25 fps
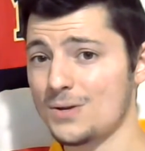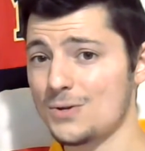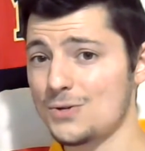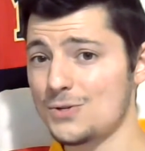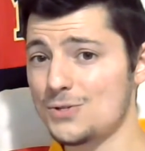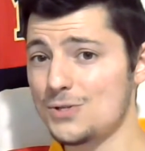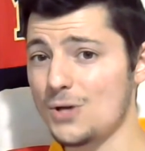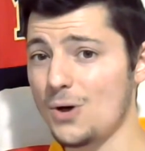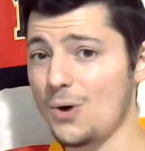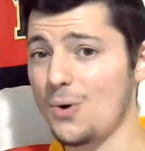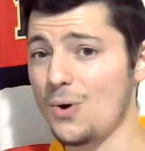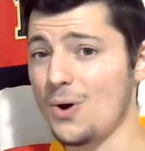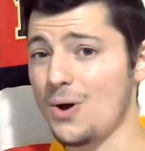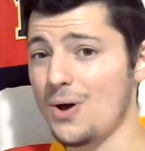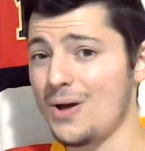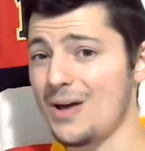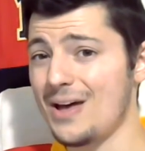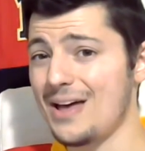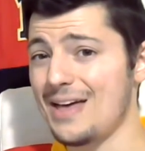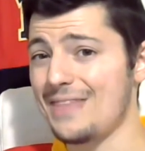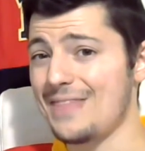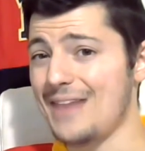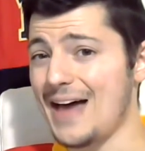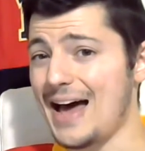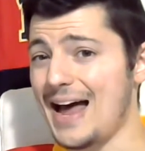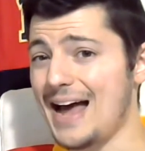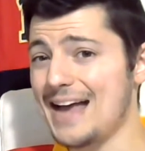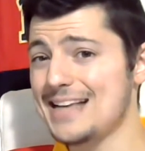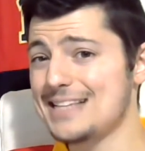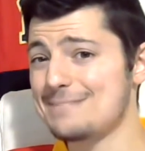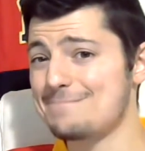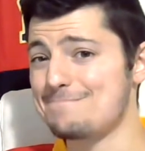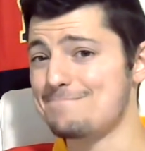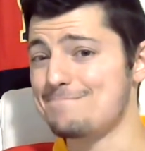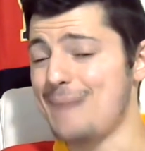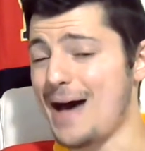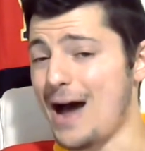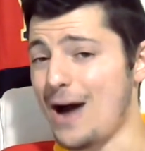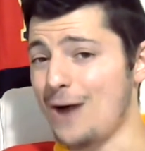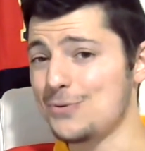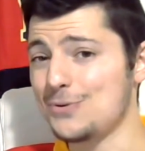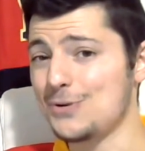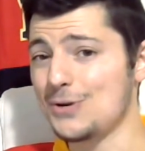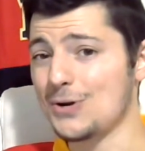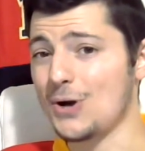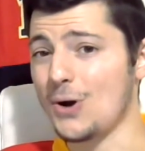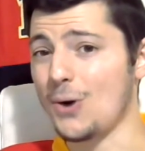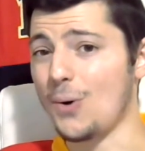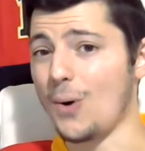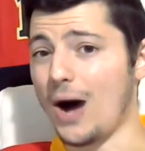So that is bound
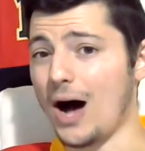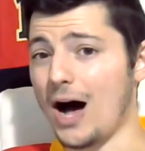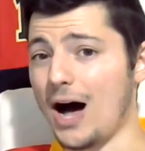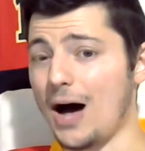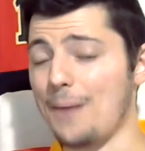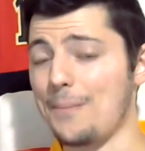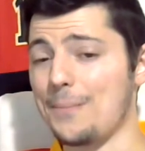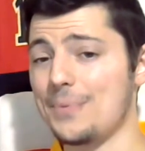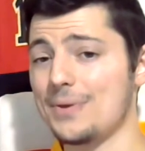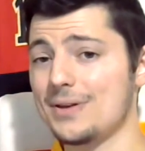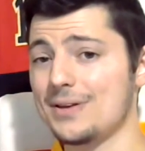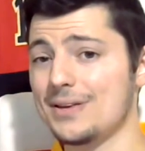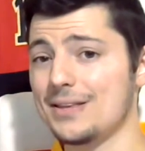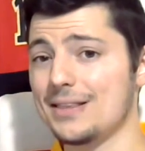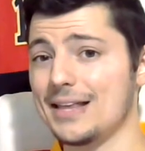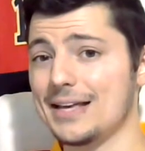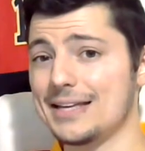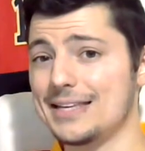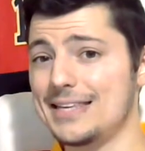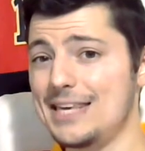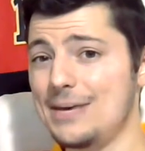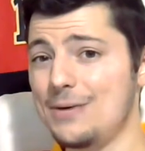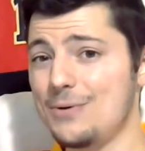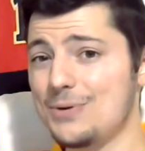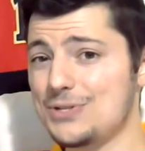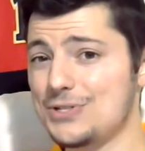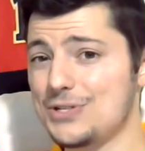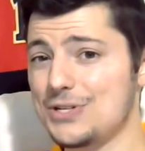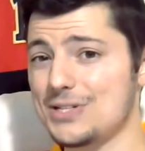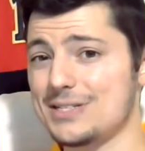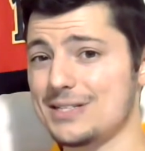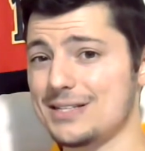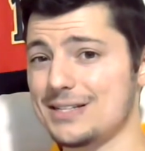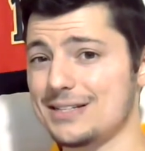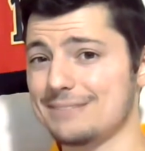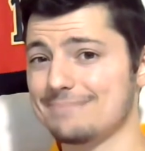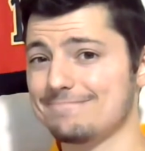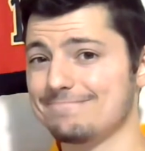to go up. Like, he was just